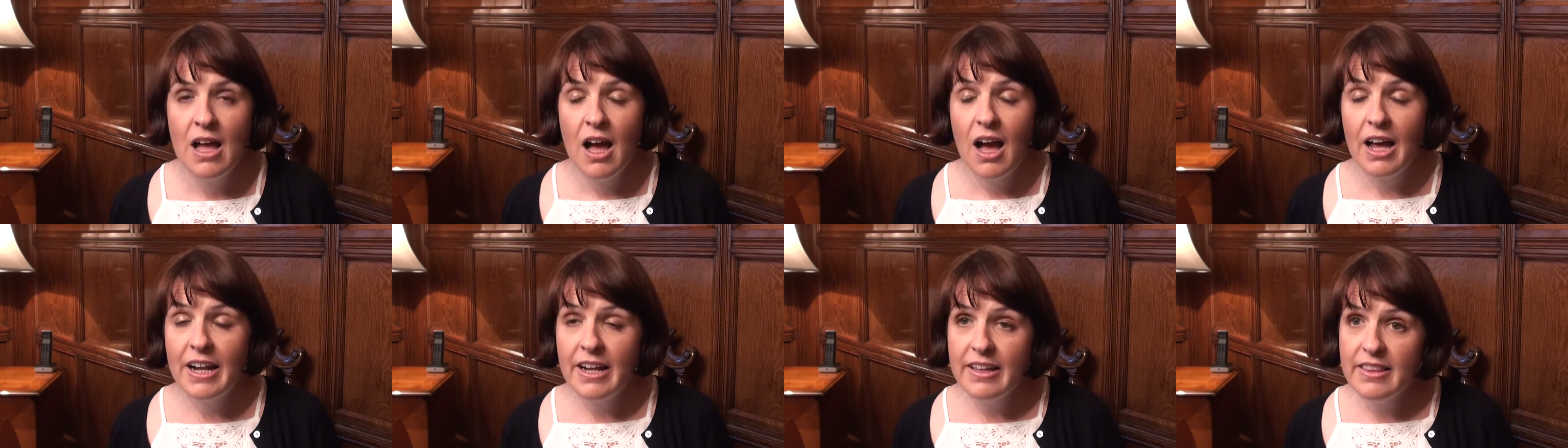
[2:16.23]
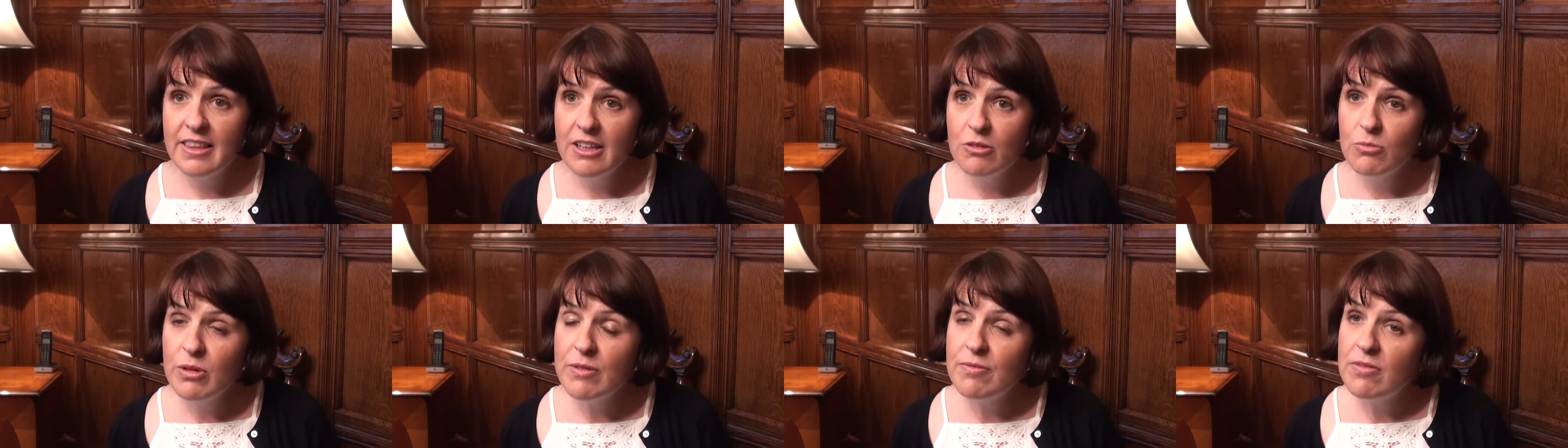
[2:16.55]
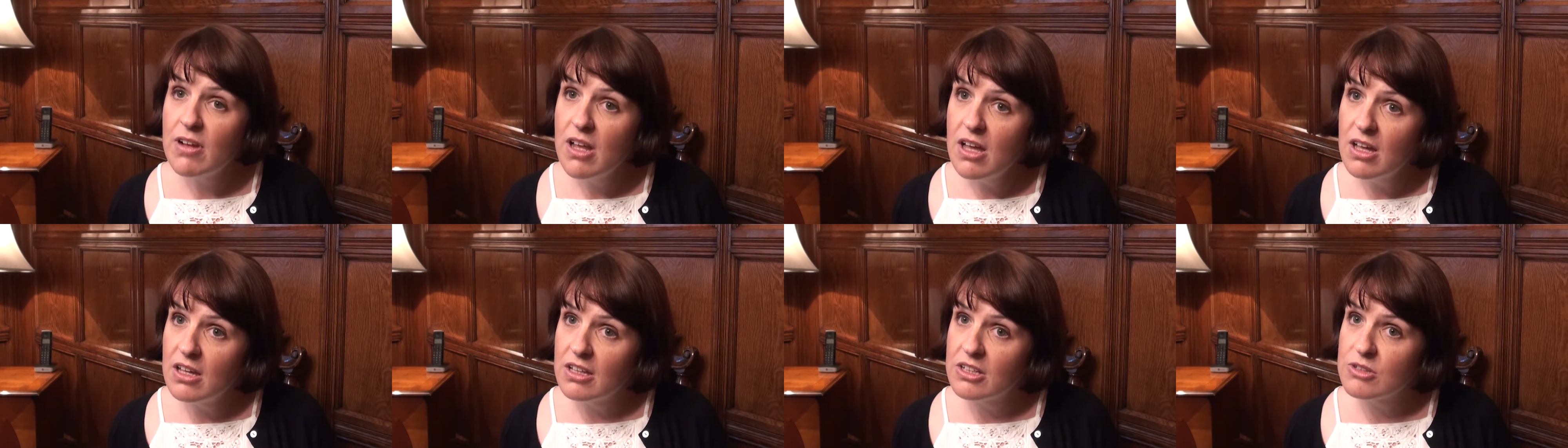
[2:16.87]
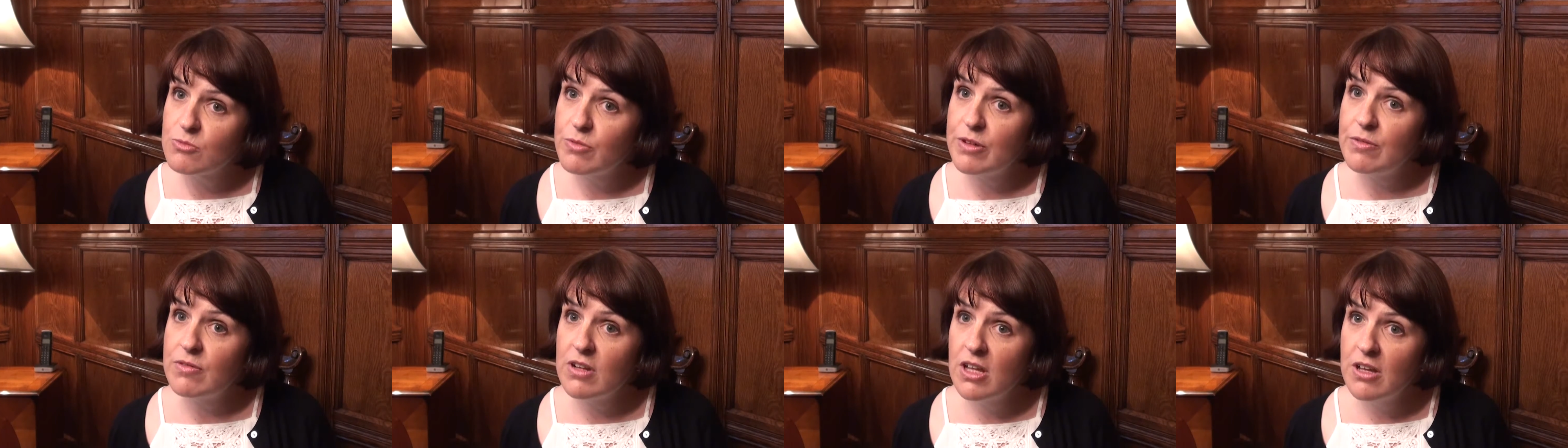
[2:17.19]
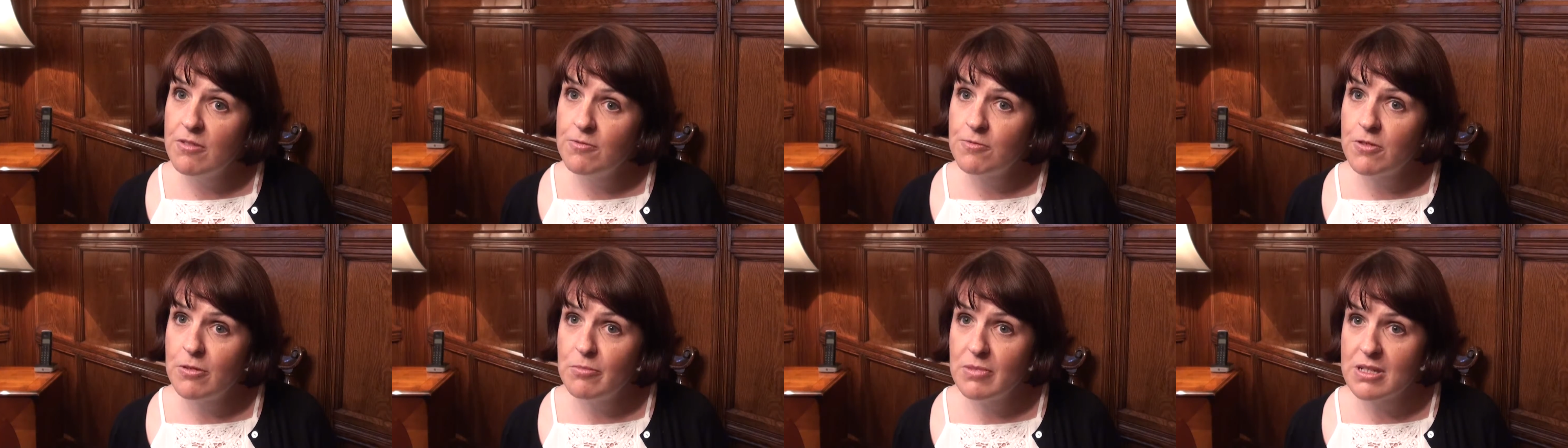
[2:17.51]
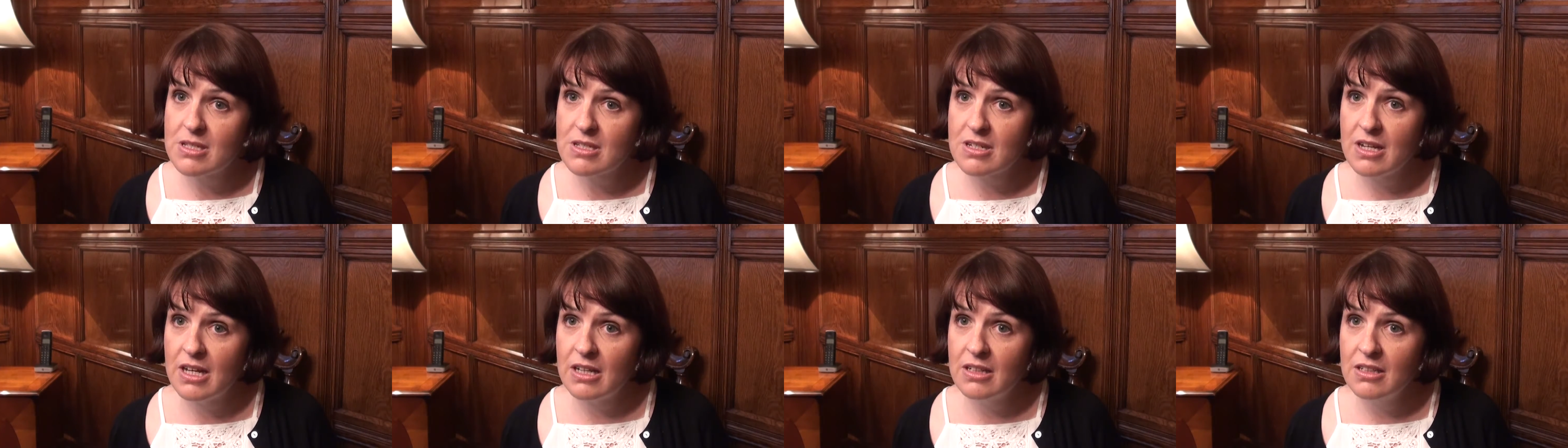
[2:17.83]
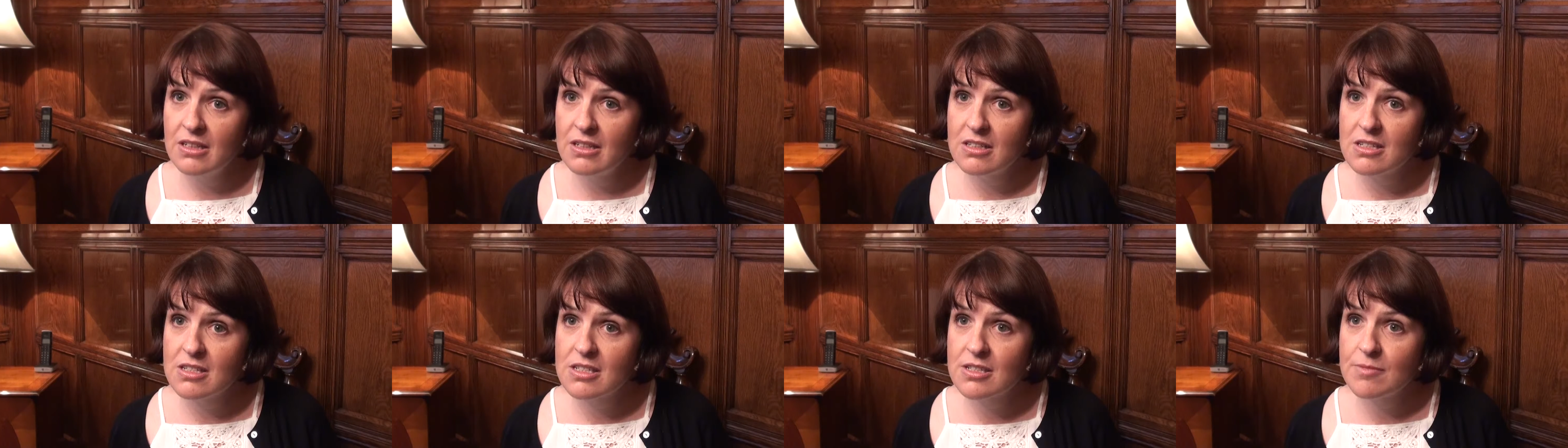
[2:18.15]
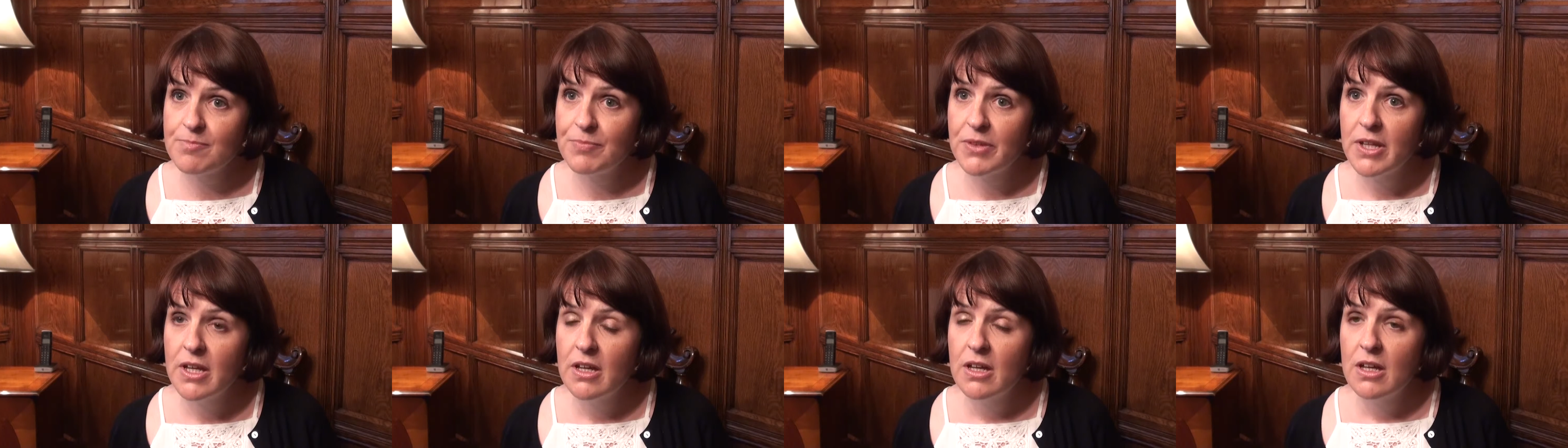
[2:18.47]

And I think we've learned from mistakes.